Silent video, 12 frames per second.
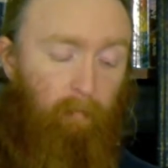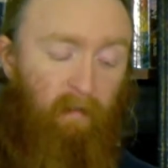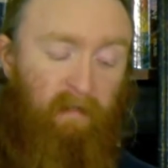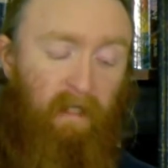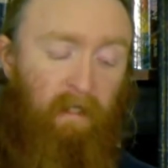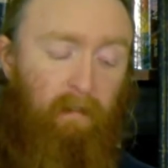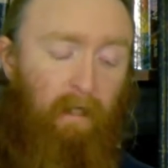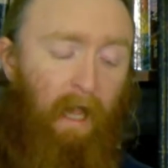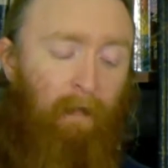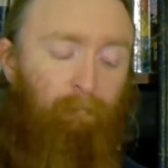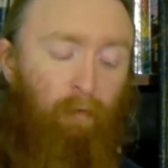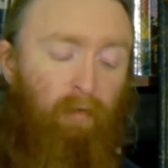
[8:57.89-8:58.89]
But then
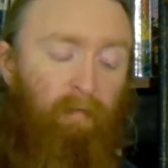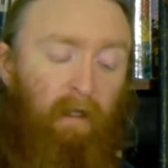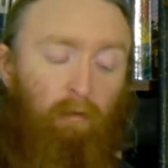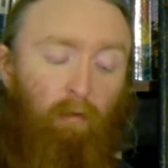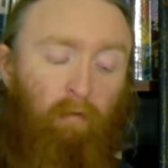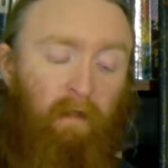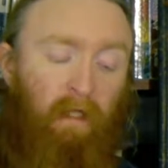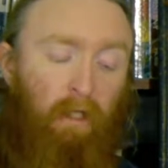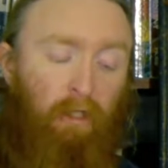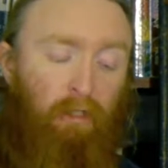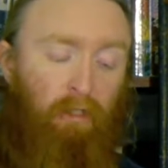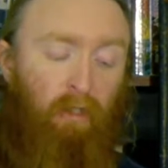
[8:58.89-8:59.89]
I pulled my clothing,
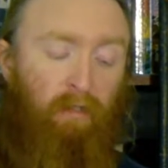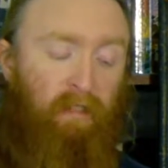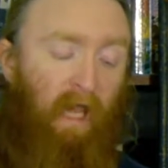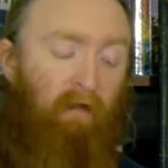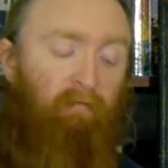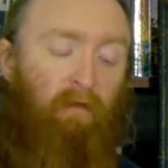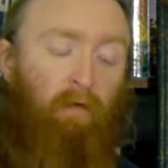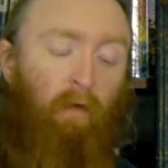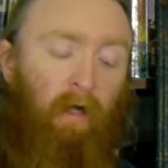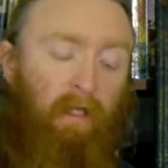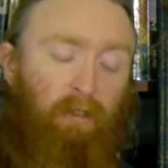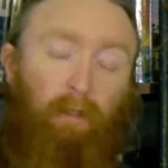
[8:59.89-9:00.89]
shoes and
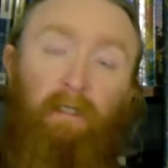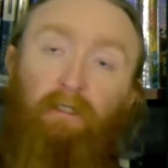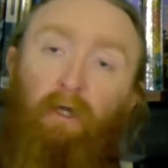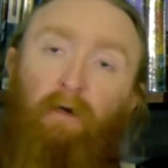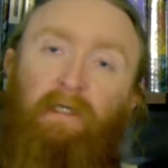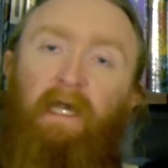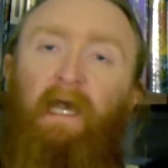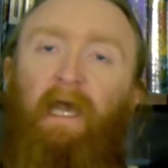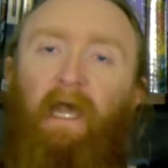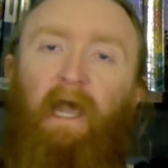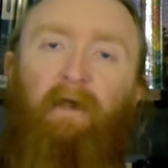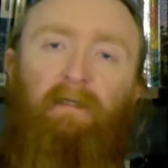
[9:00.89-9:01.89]
fedora and trench coat
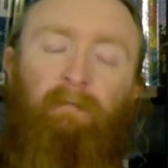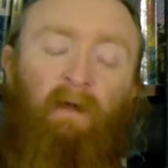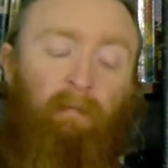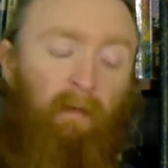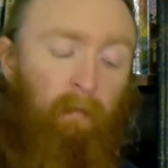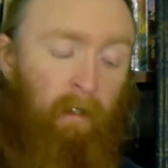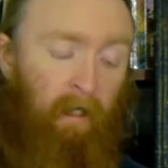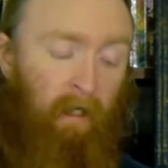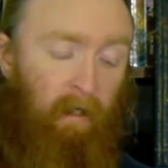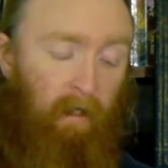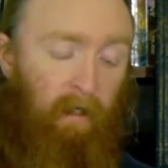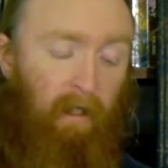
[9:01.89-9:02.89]
out of my memory,
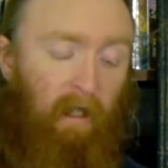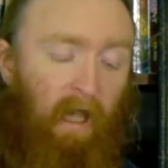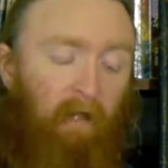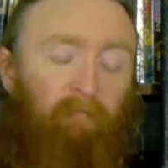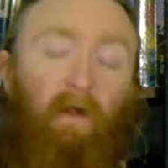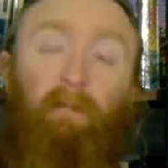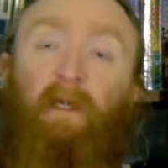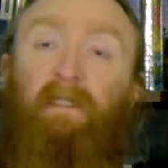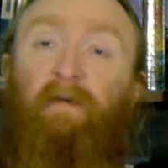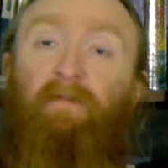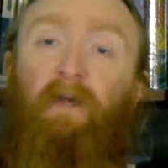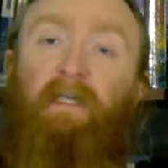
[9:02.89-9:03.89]
and found
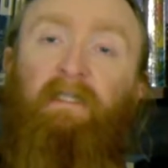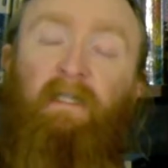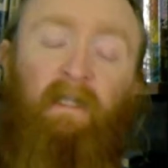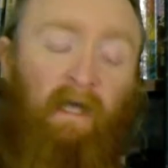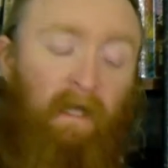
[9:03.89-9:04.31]
myself dressed in